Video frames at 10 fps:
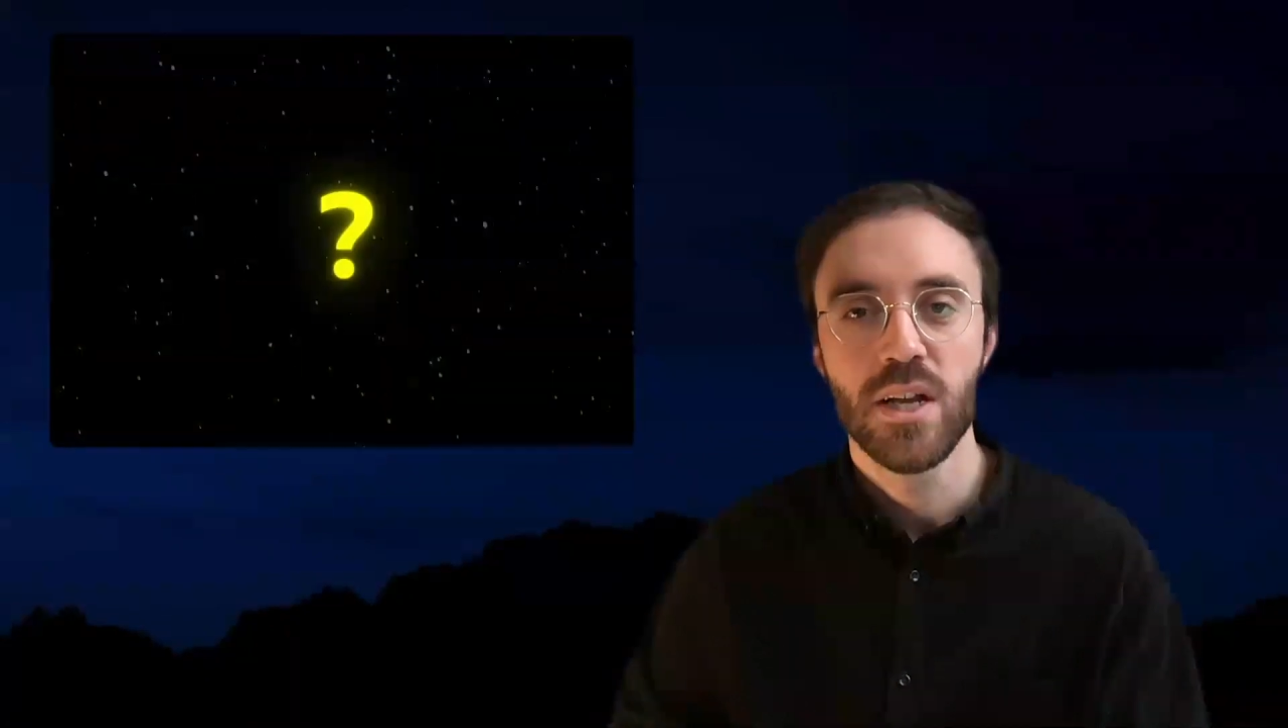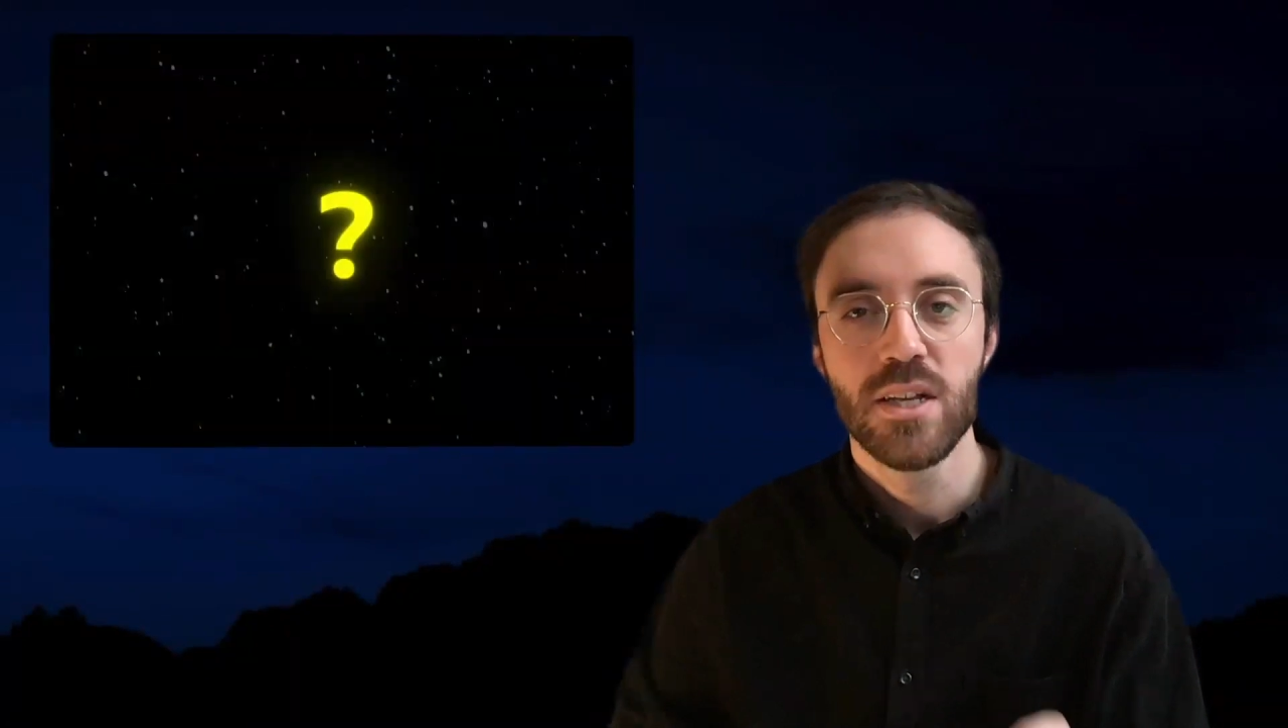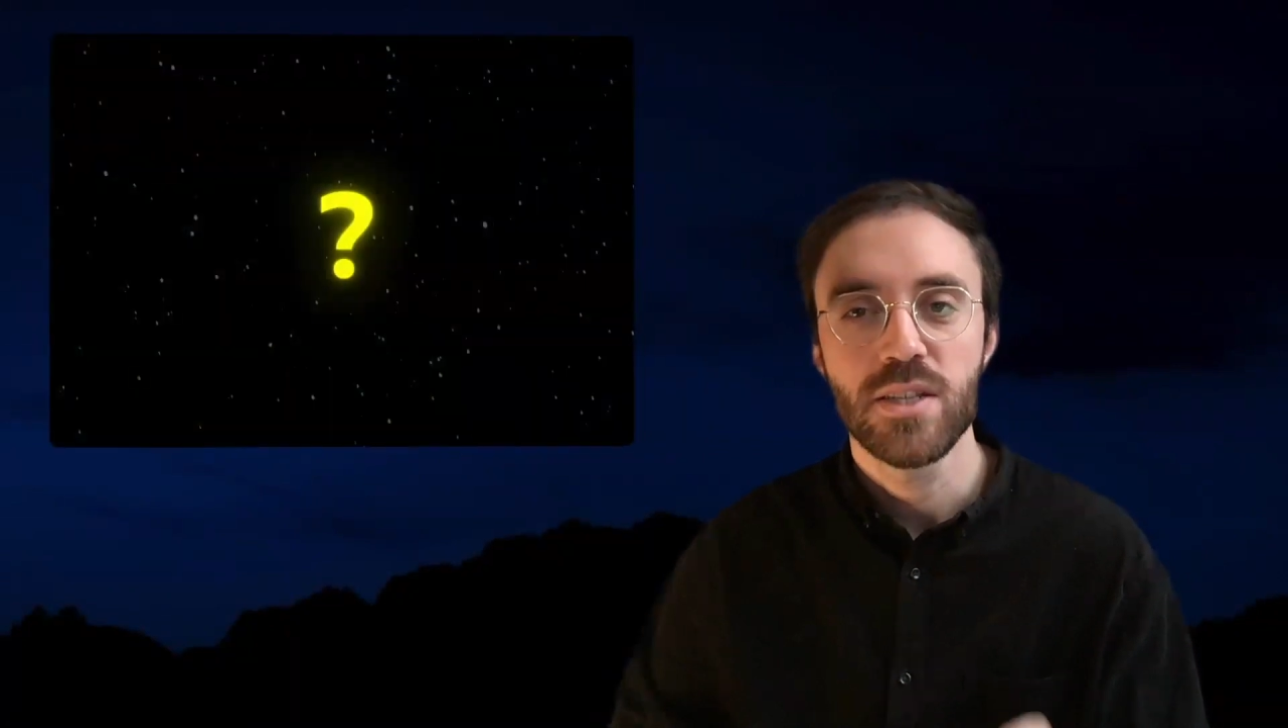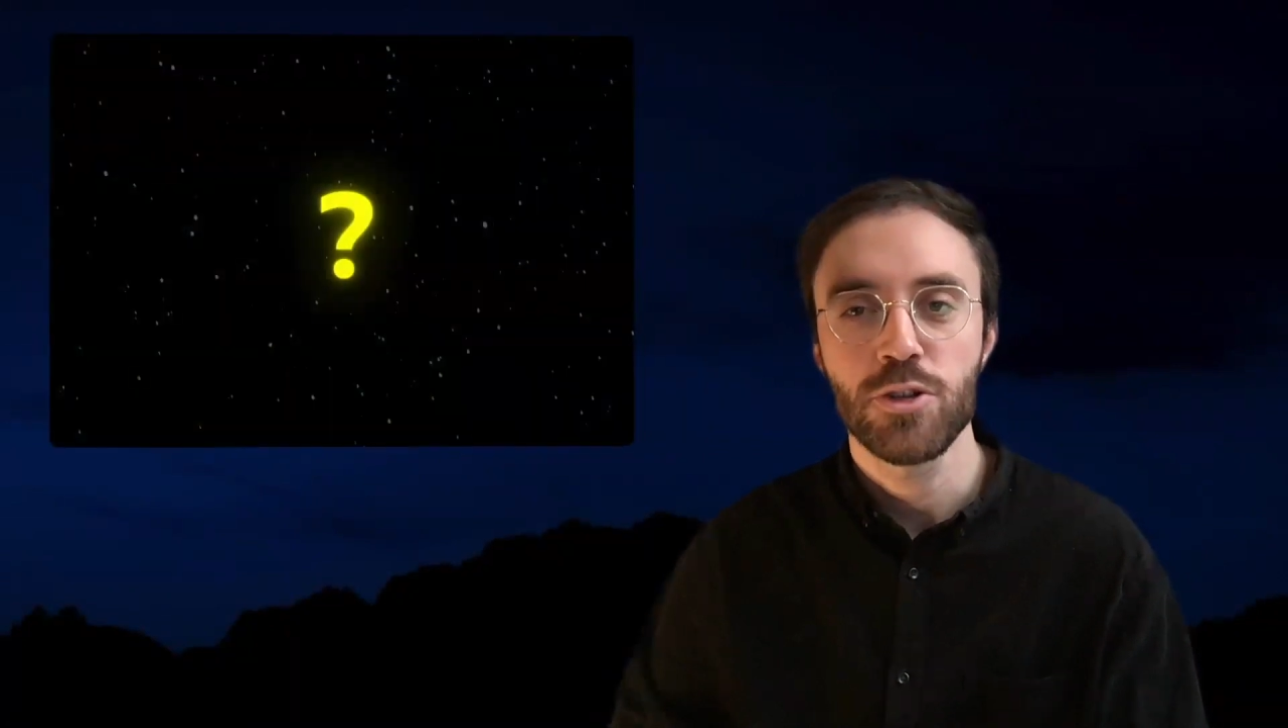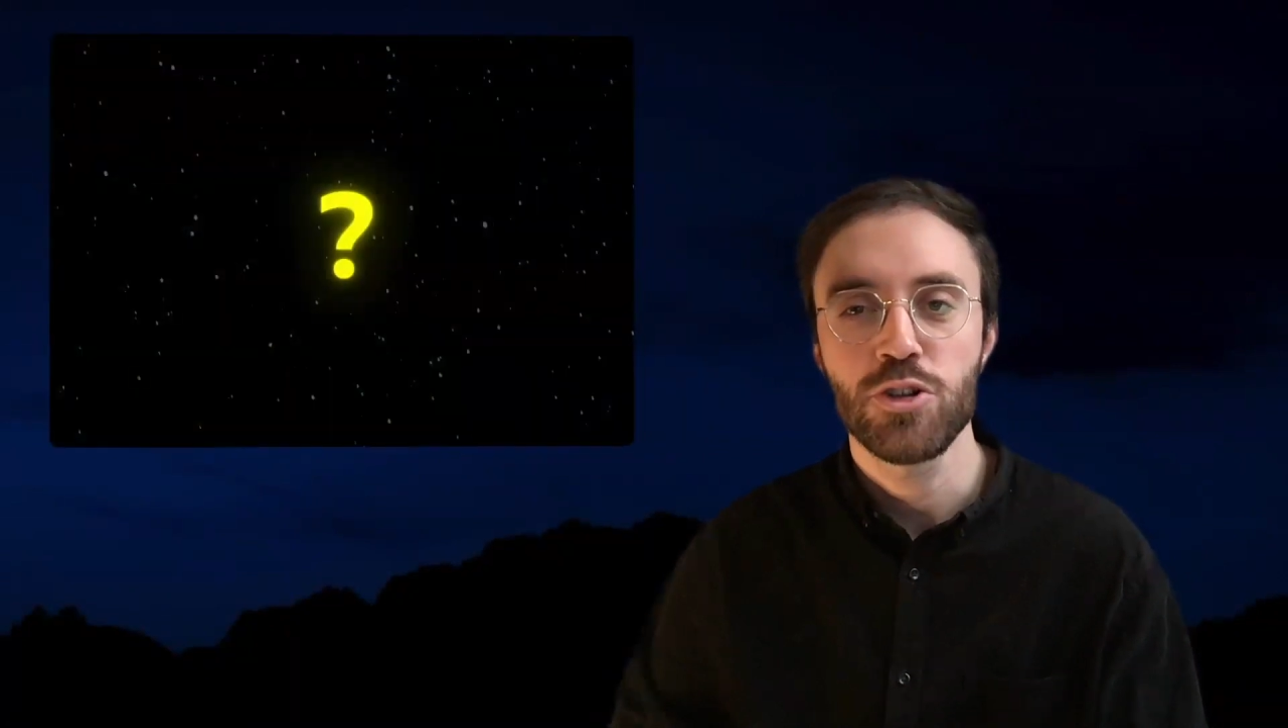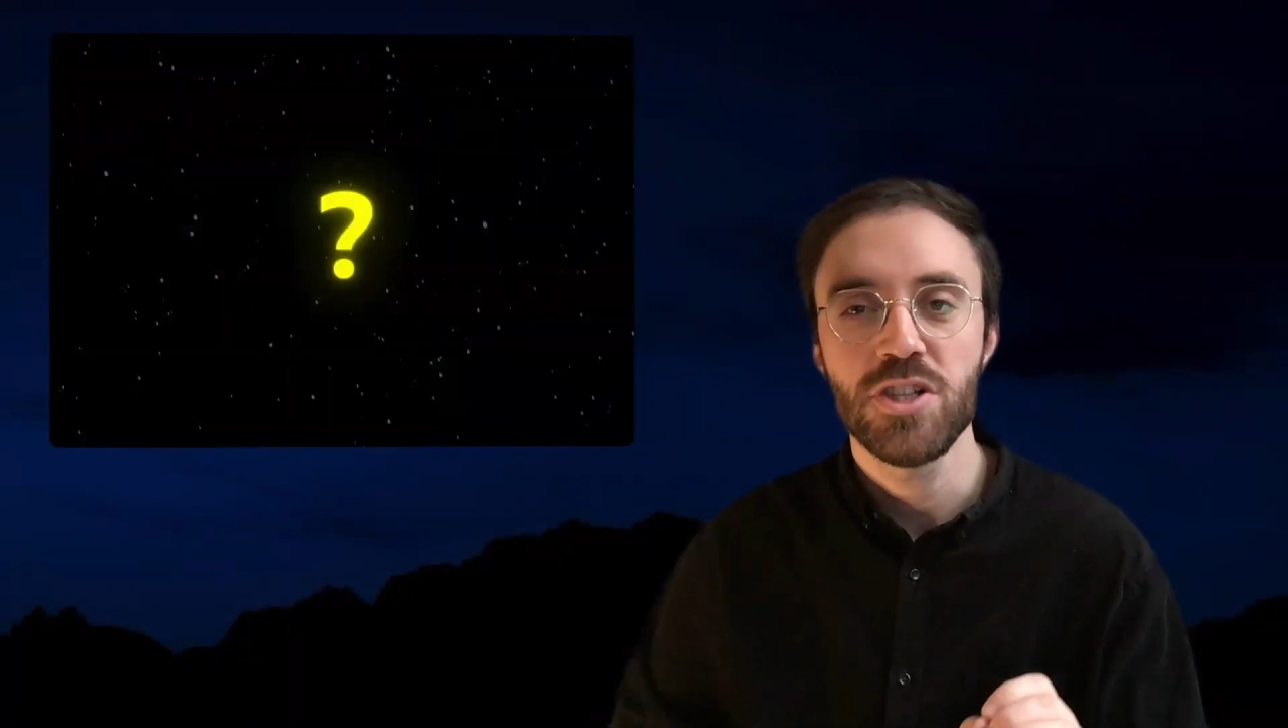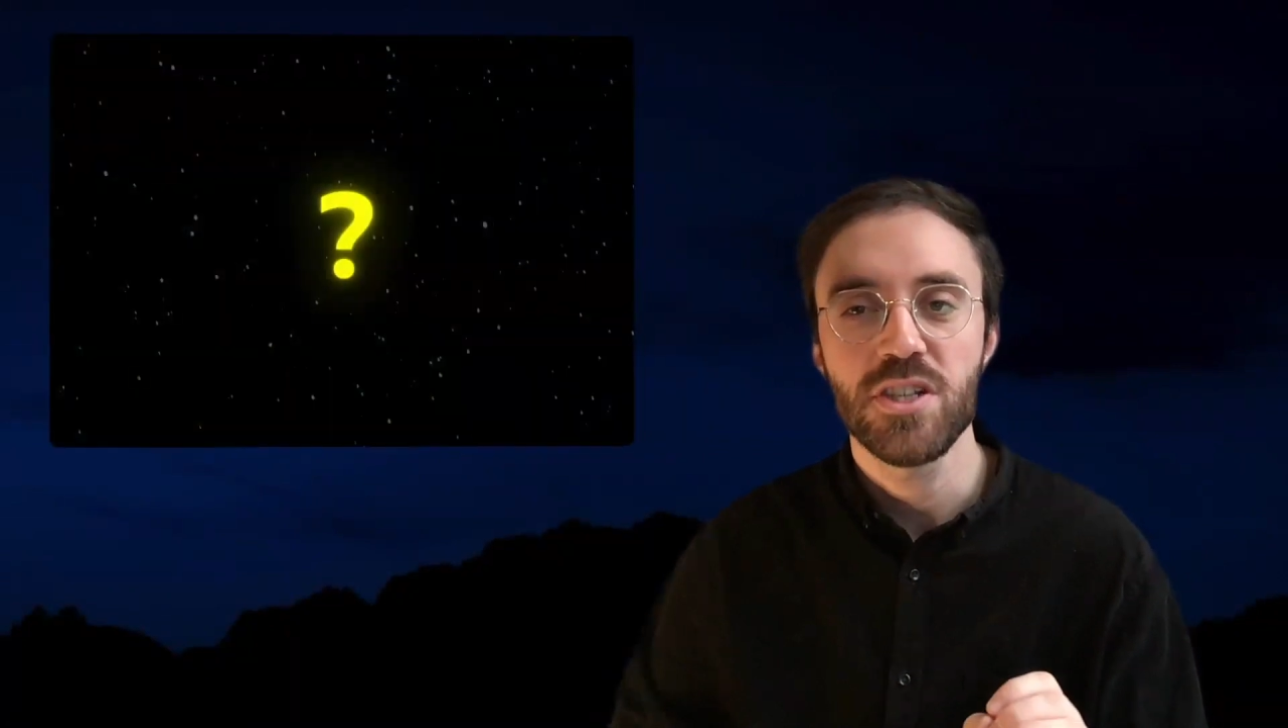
Satoshi